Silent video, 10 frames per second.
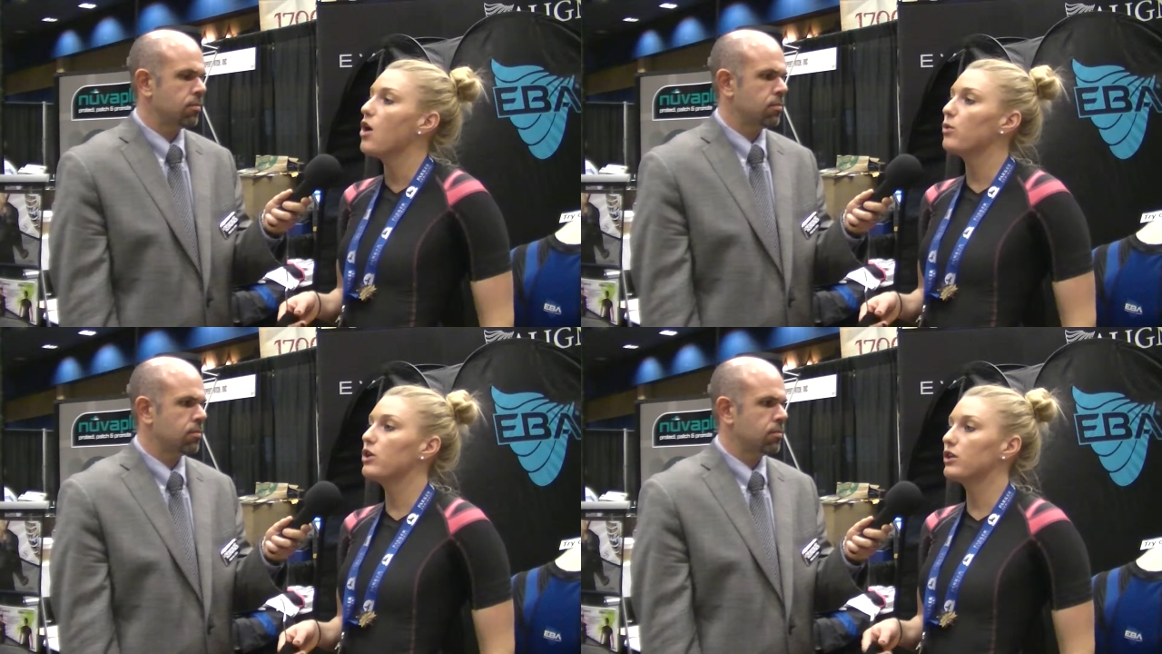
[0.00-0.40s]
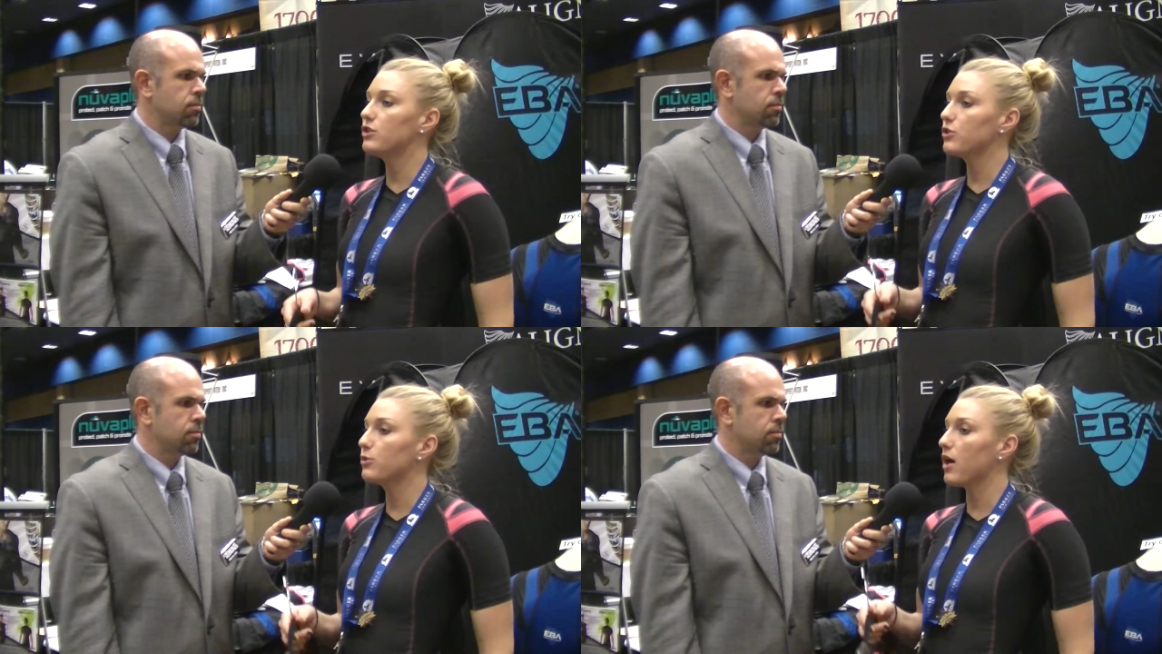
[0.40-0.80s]
Speaker 1: We could
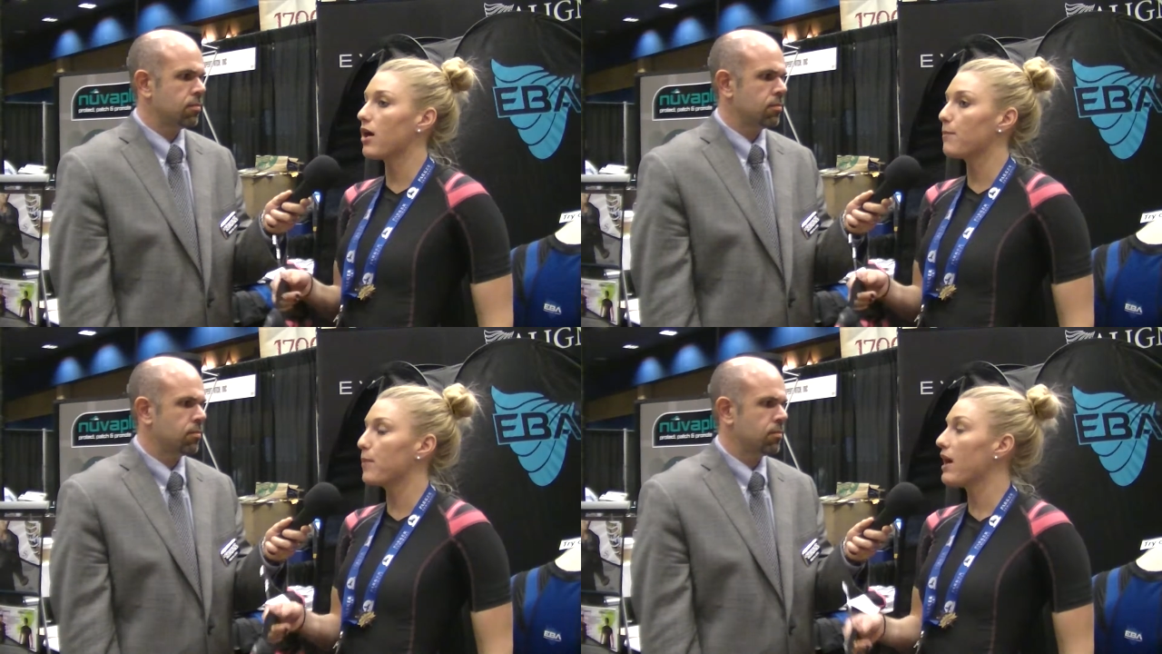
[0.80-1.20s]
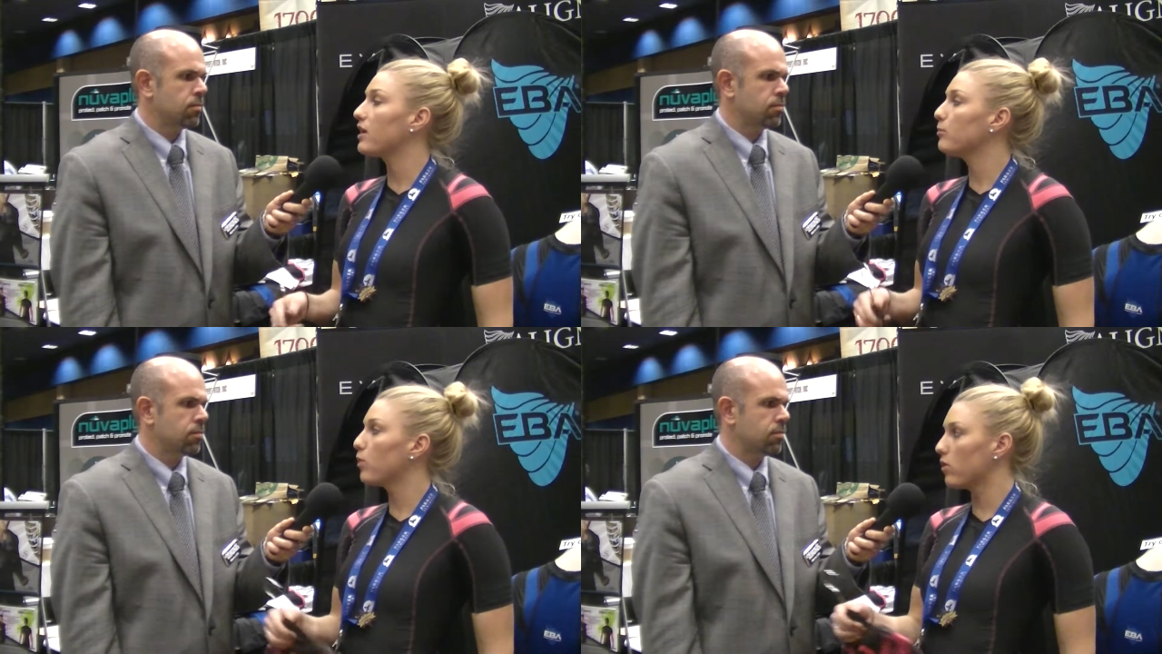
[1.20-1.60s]
do
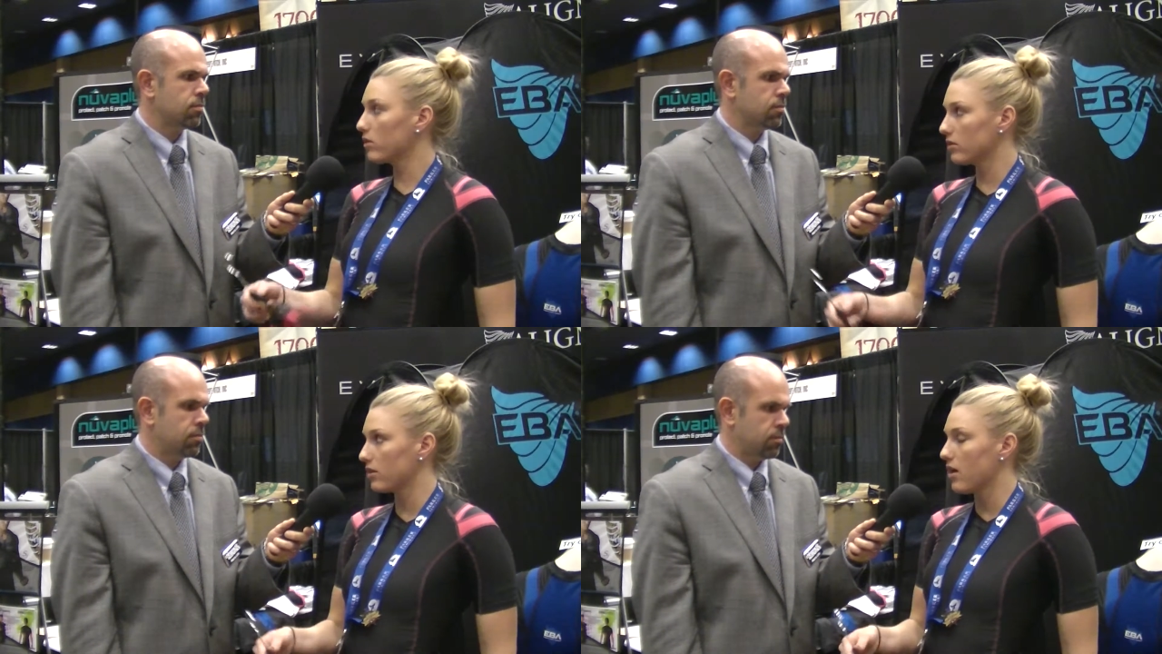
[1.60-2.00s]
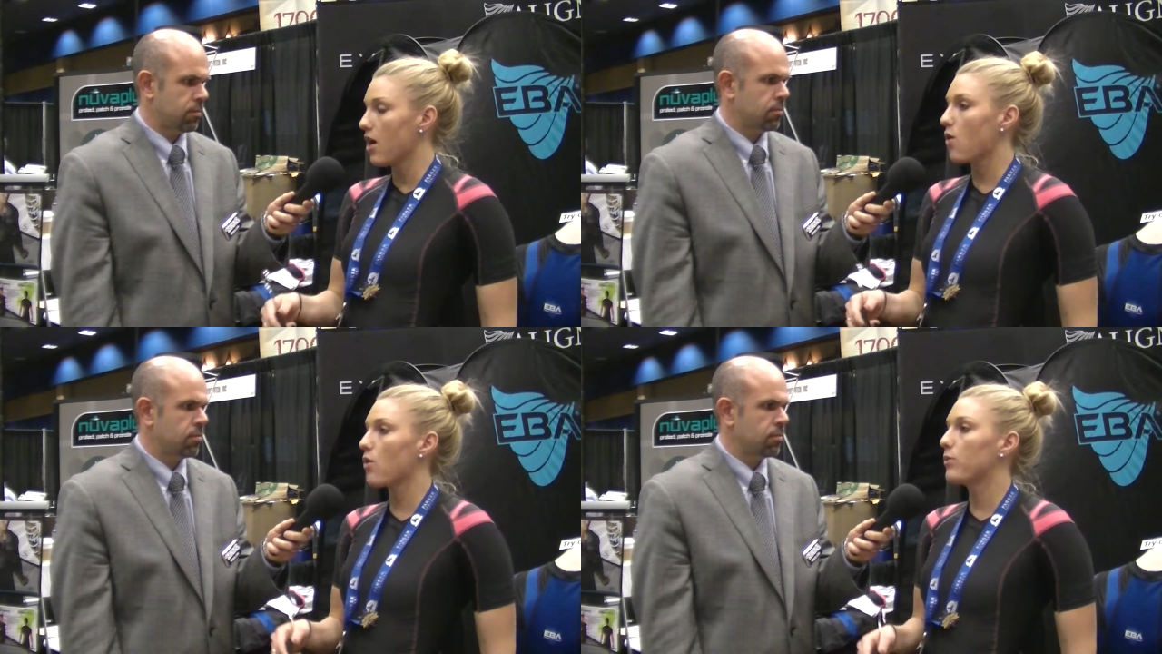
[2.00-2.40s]
buying in bulk,
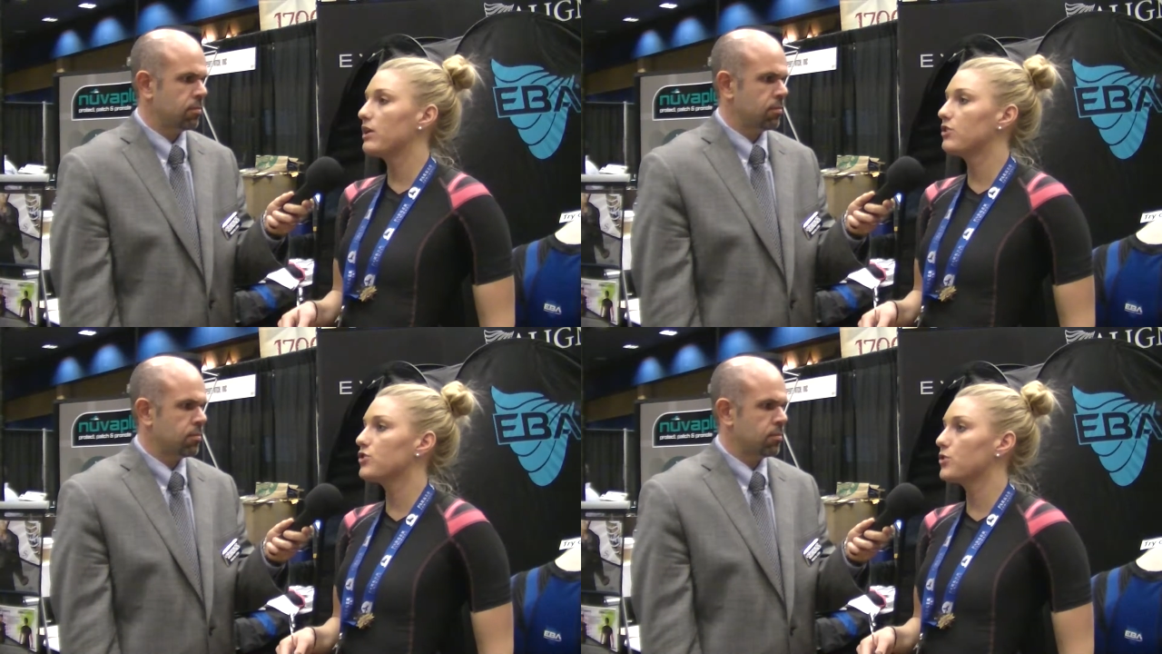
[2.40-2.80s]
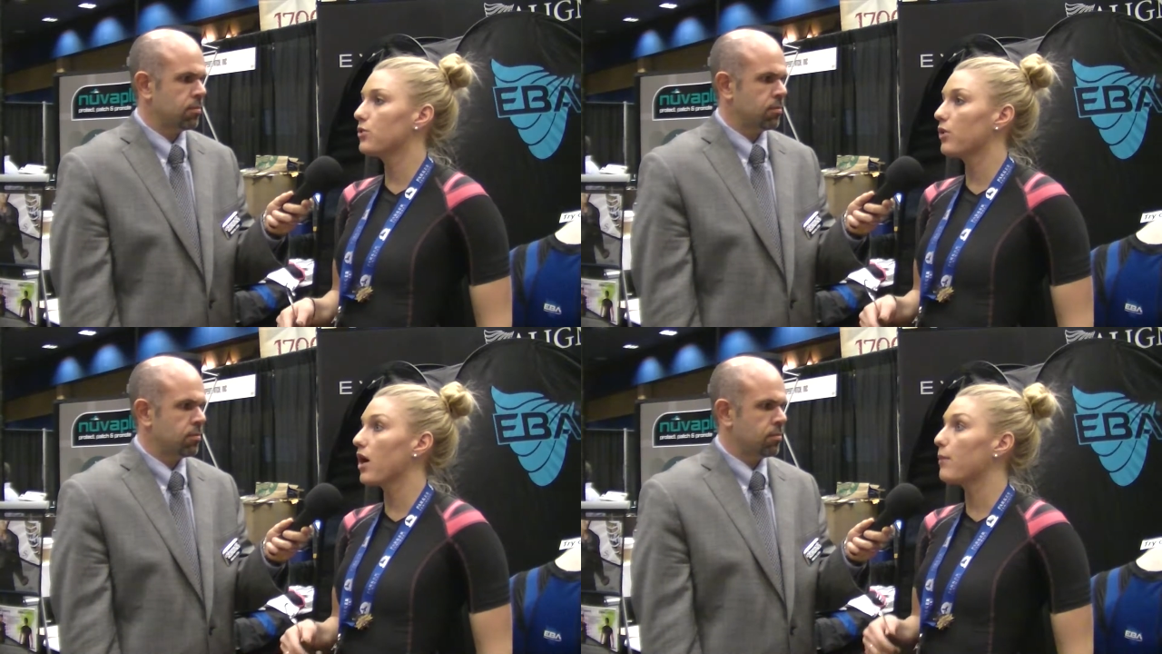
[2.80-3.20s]
or we could
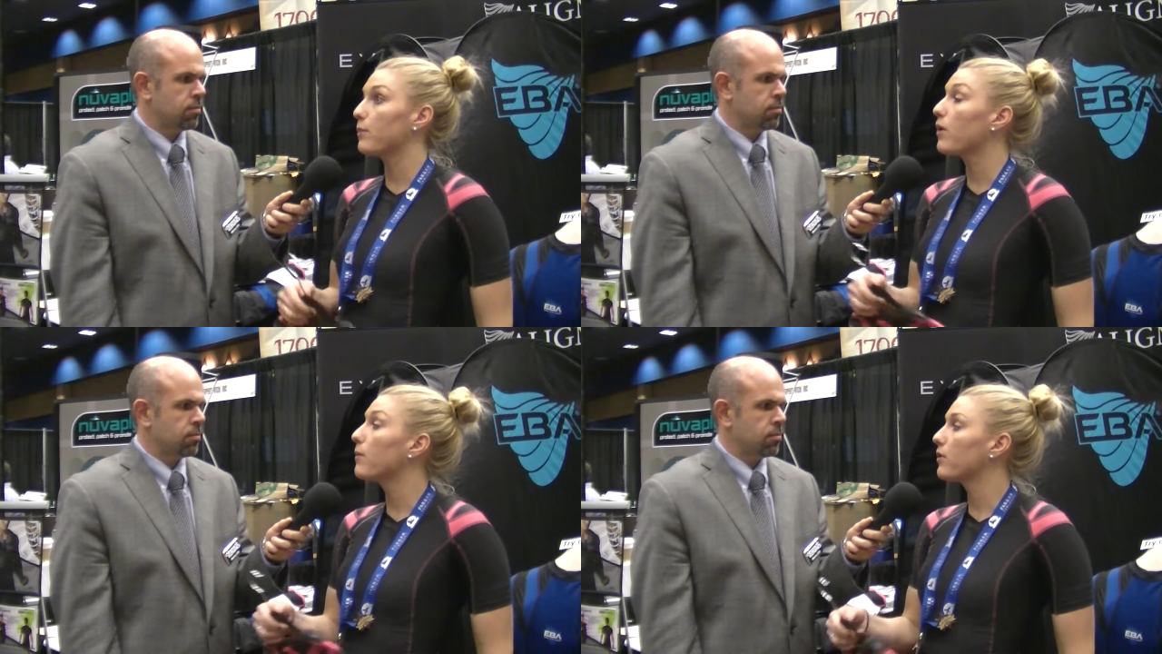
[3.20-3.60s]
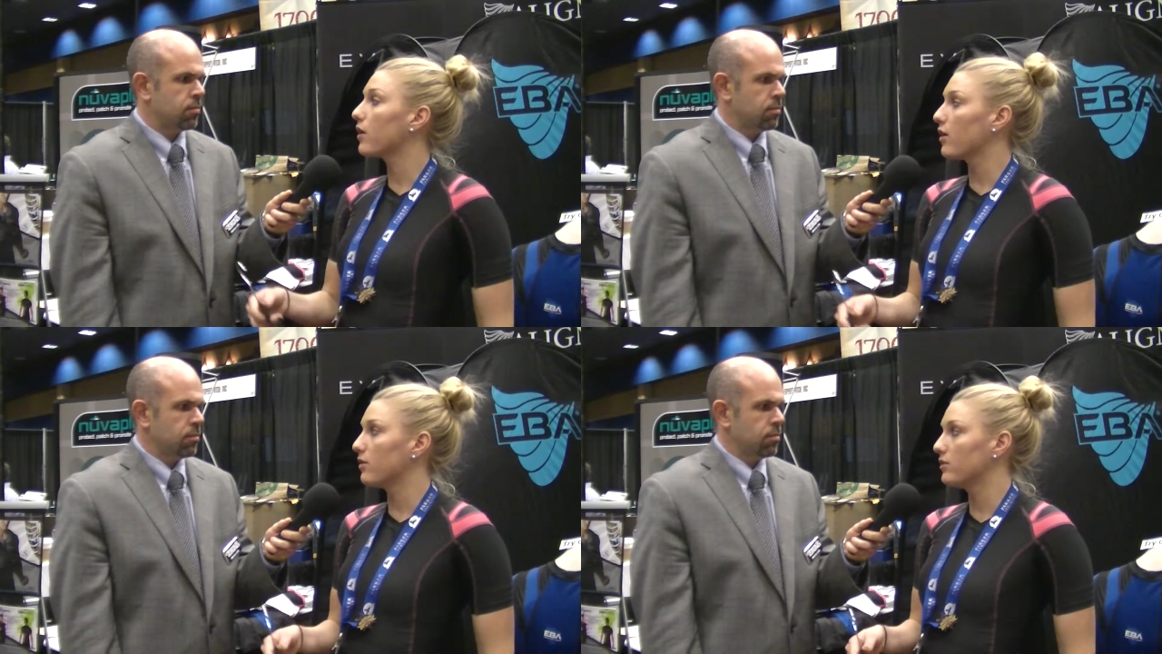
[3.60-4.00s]
do a promo
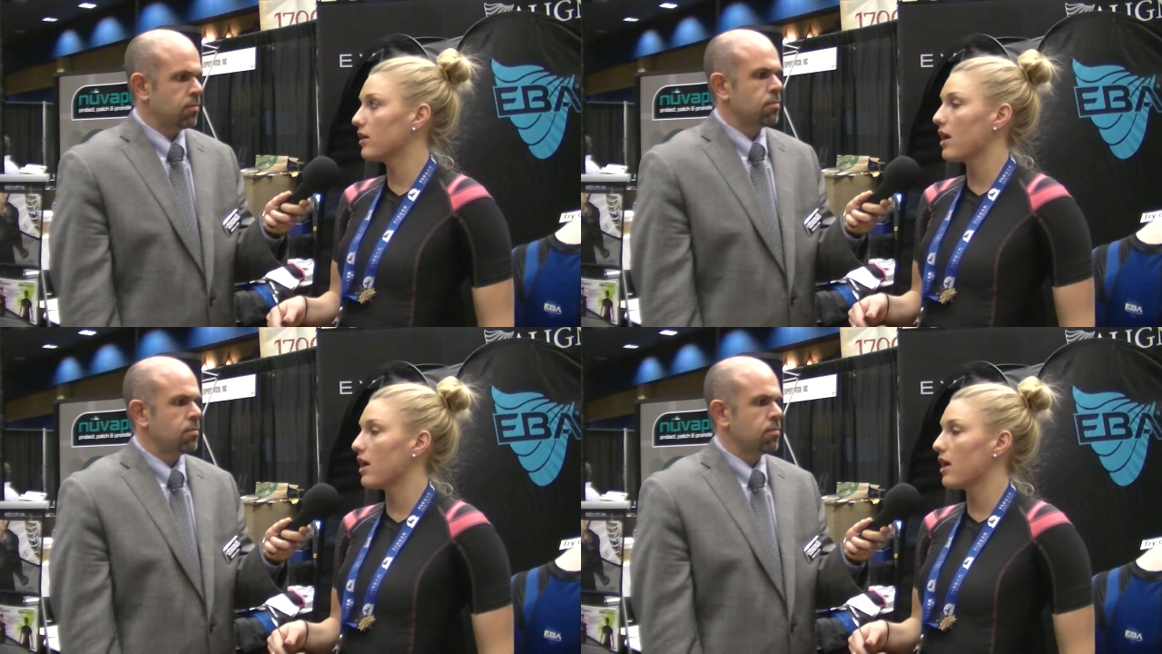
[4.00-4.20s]
code